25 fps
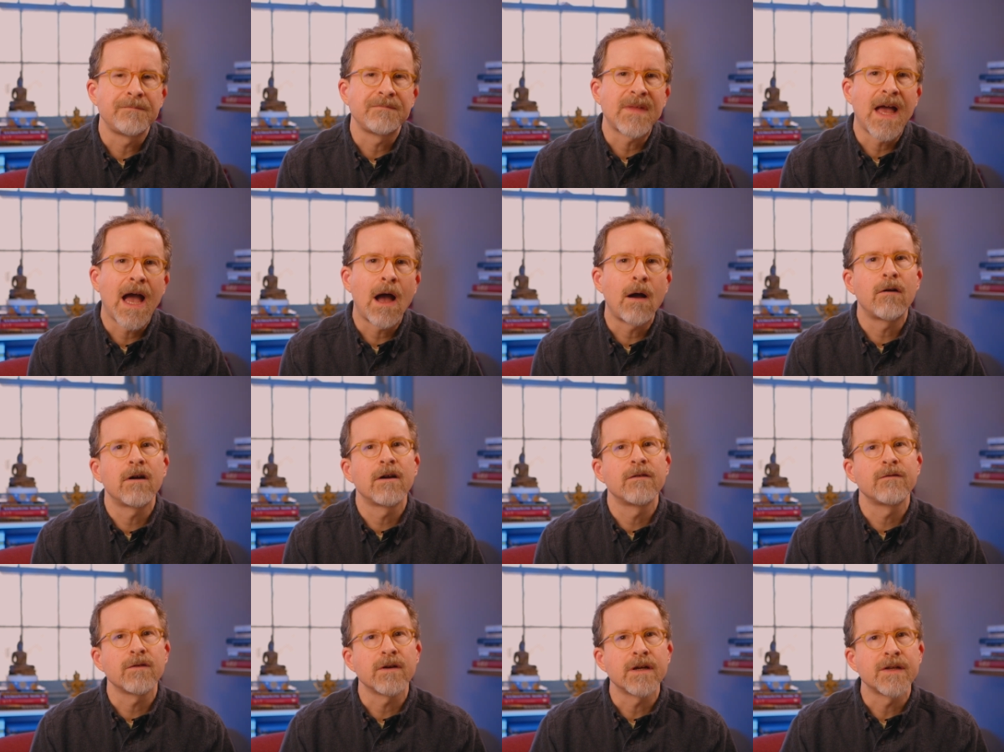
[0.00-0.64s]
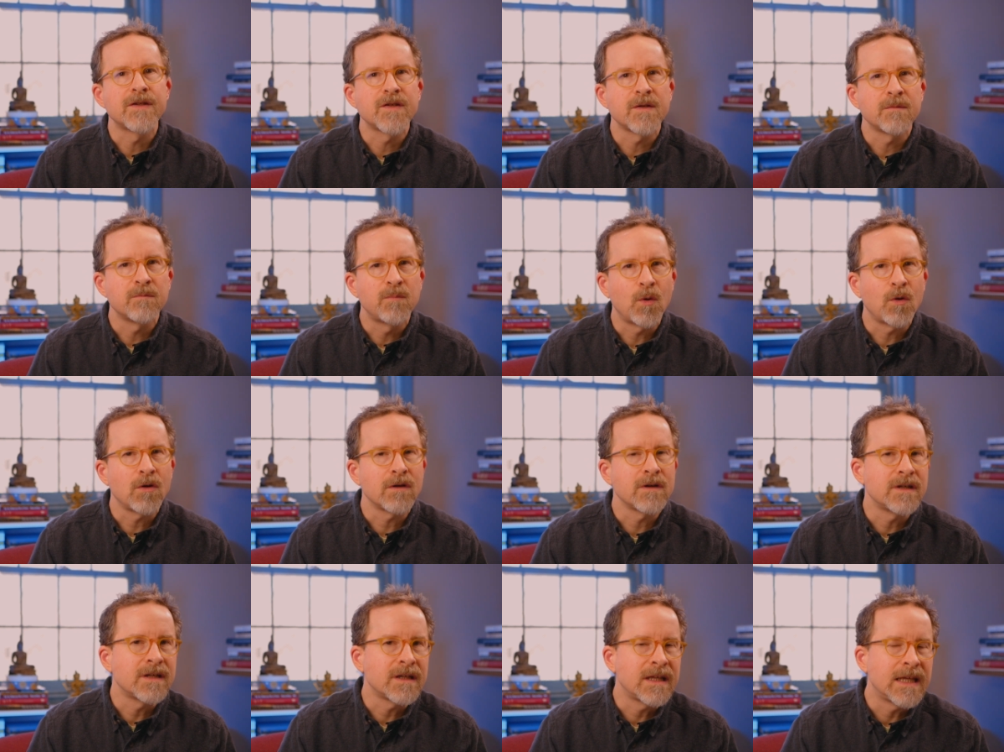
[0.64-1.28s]
However, it's
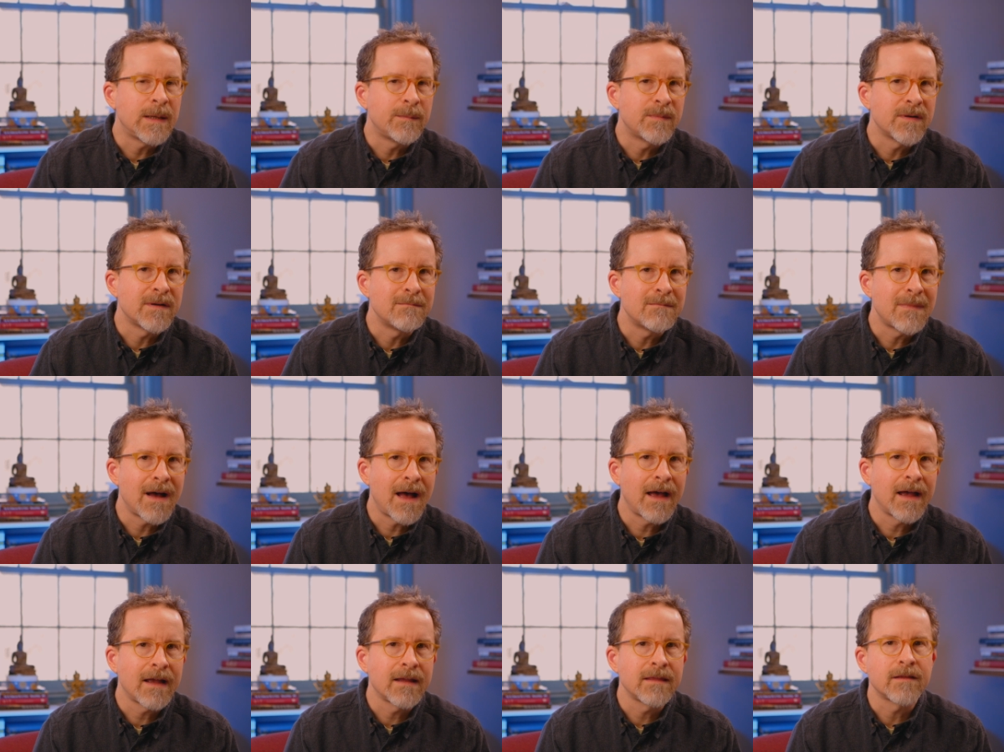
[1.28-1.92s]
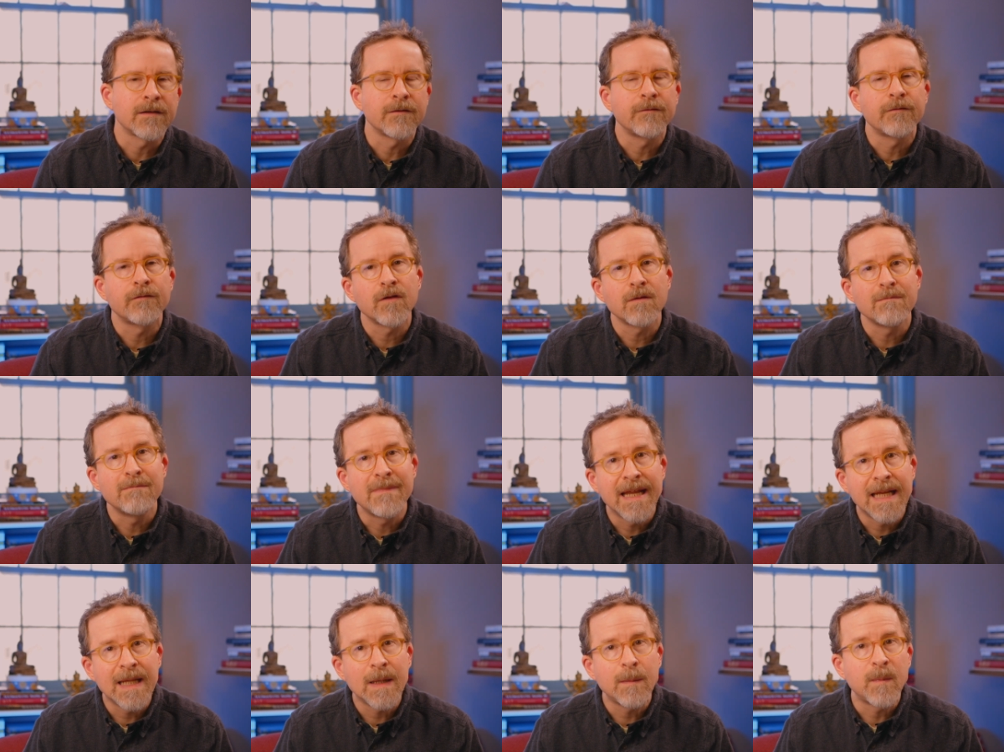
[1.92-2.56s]
important to keep in mind that for
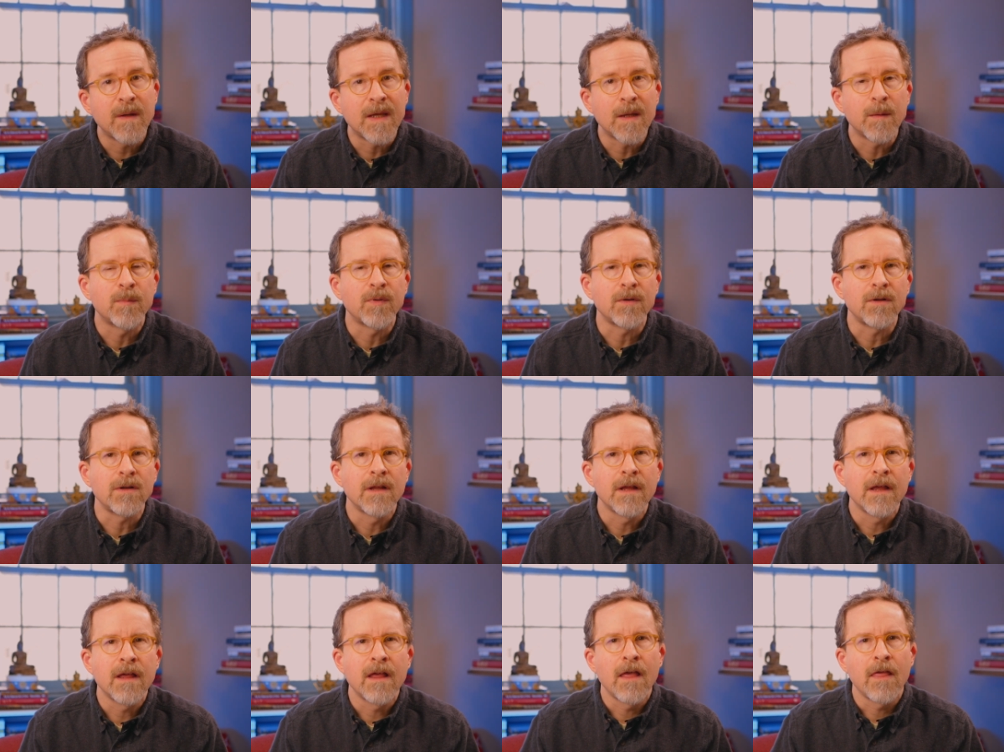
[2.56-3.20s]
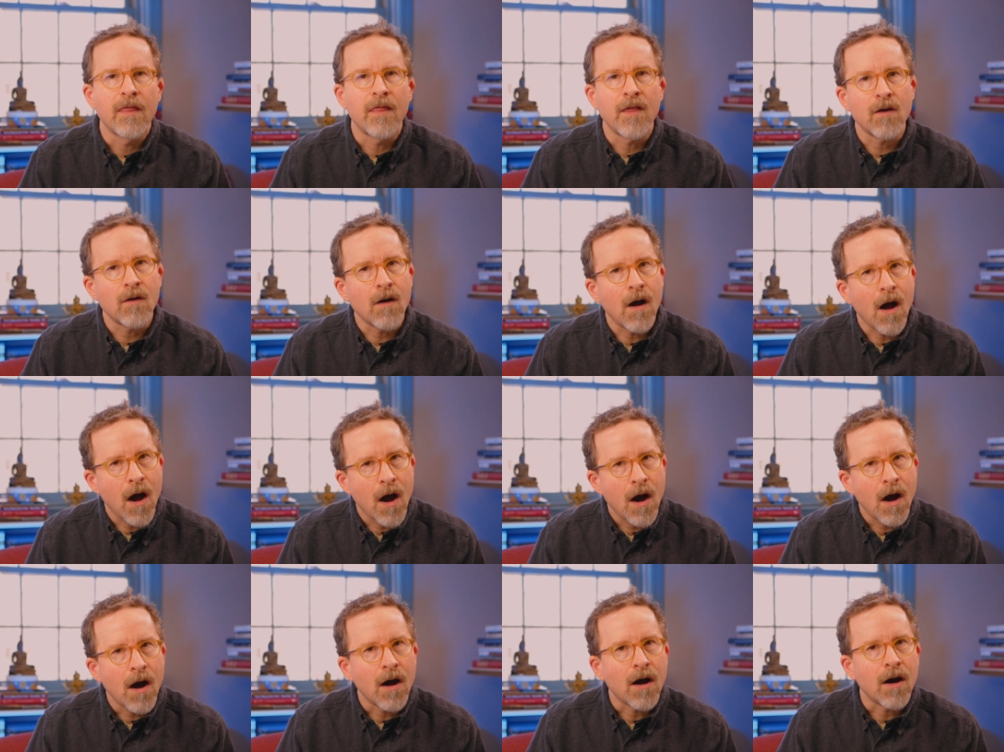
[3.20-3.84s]
many people, there
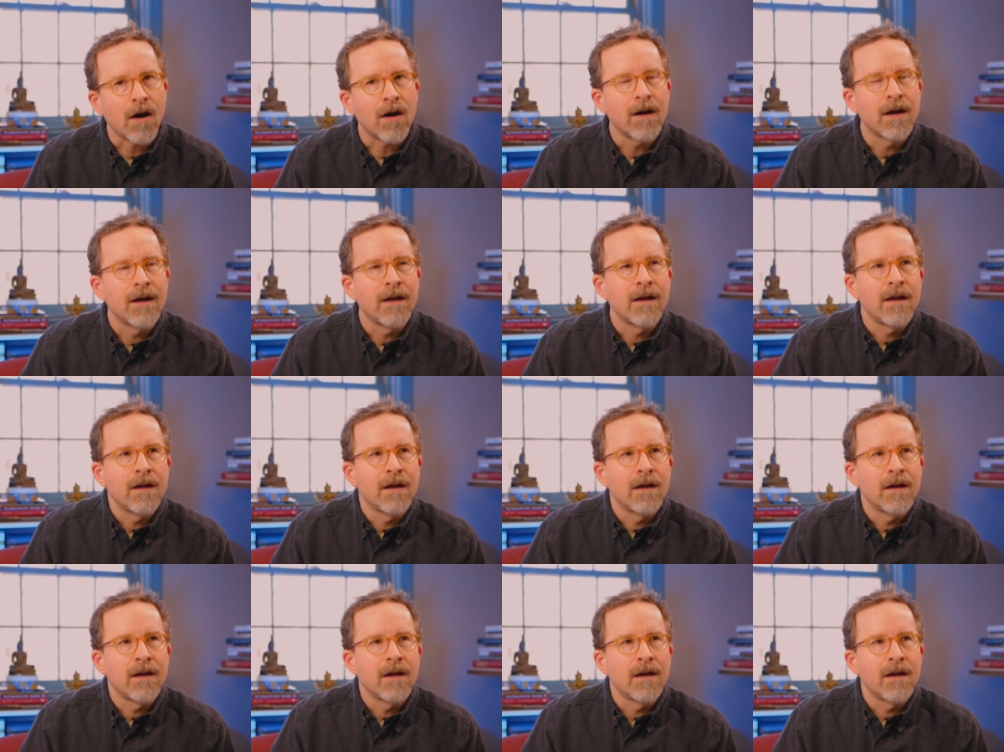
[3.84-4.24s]
are,